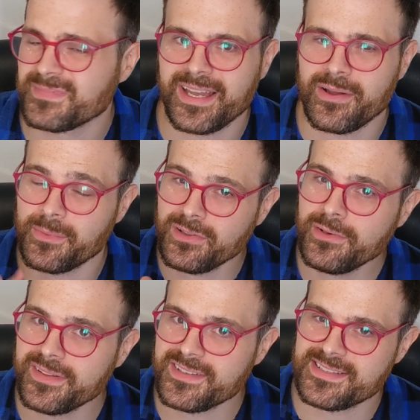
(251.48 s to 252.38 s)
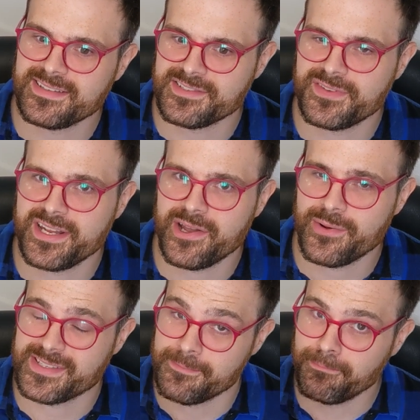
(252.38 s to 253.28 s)
Now I'm including this in this video
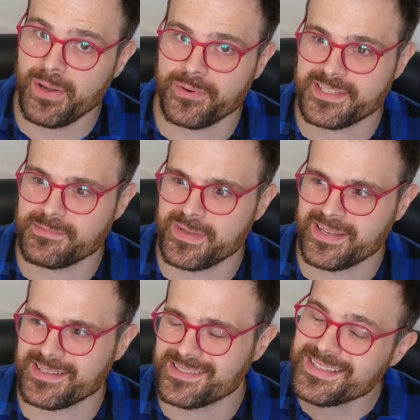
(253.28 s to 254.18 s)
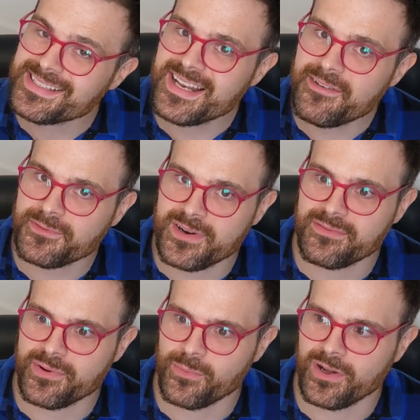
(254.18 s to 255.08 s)
as a bonus because it's not for
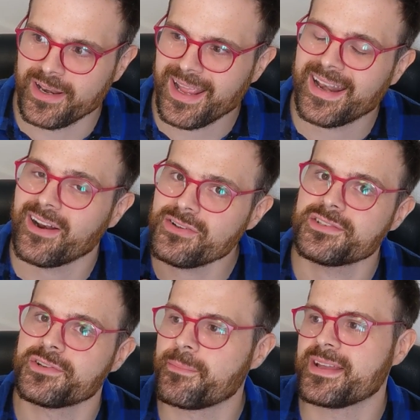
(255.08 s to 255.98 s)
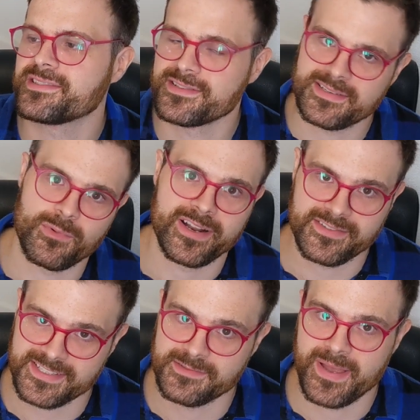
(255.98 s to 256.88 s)
everyone and it also depends on someone
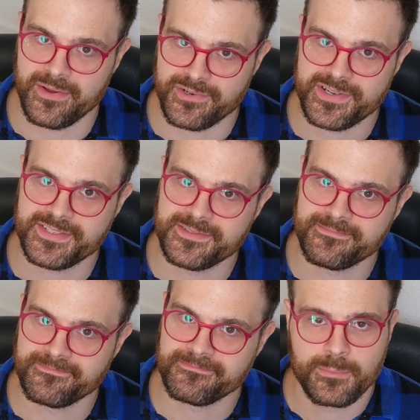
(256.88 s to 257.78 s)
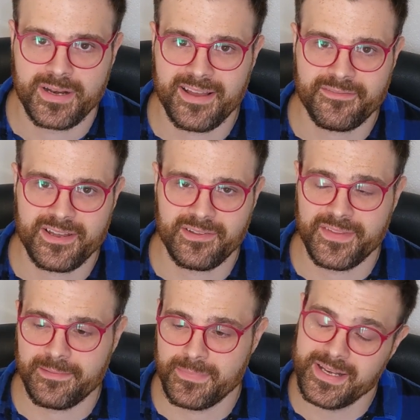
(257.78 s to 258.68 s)
else's boundaries. But I found
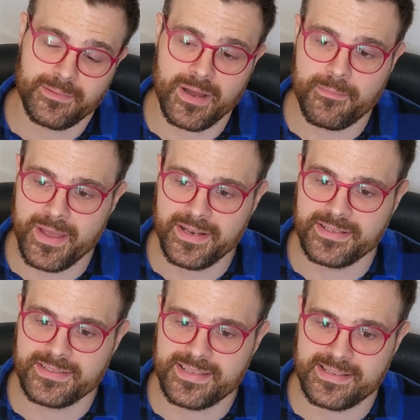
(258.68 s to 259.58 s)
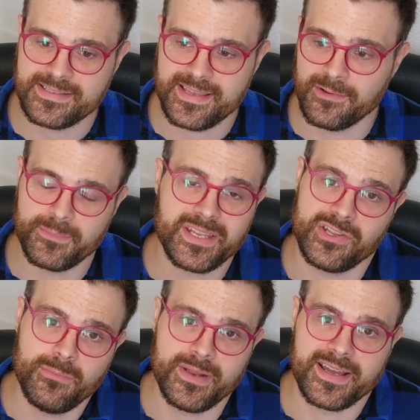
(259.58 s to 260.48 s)
that meeting my metas has helped me
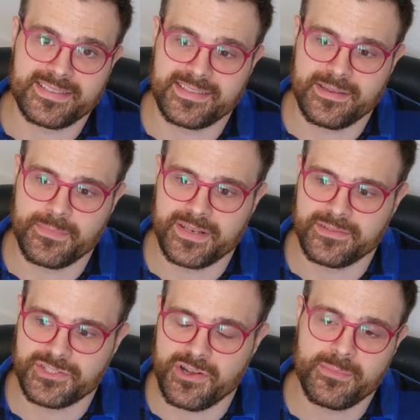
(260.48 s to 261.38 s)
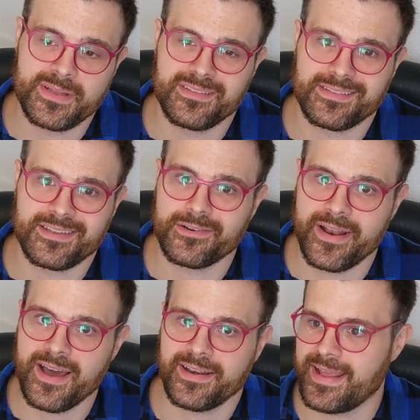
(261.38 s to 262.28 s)
humanize them and show me that they're
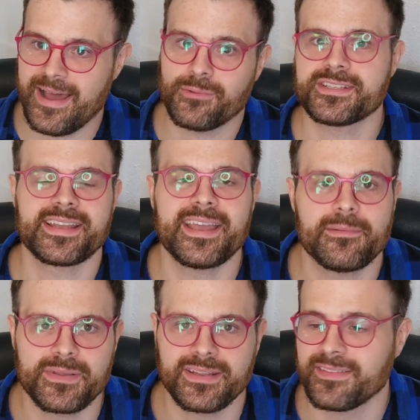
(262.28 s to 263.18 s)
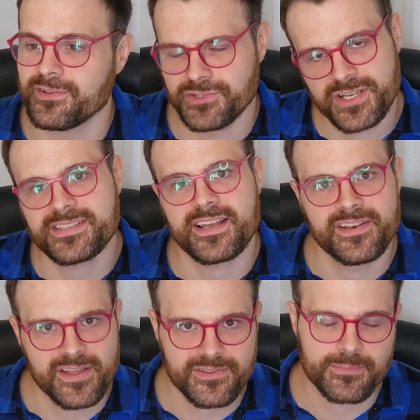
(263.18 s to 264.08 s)
not out to get me and they're just
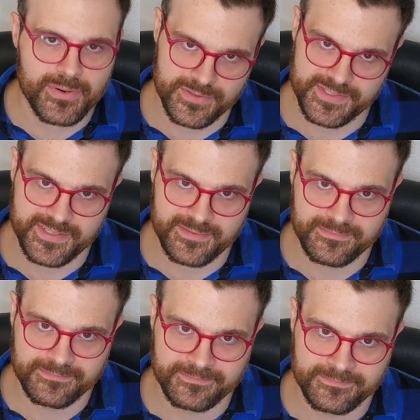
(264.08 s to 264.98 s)
another person.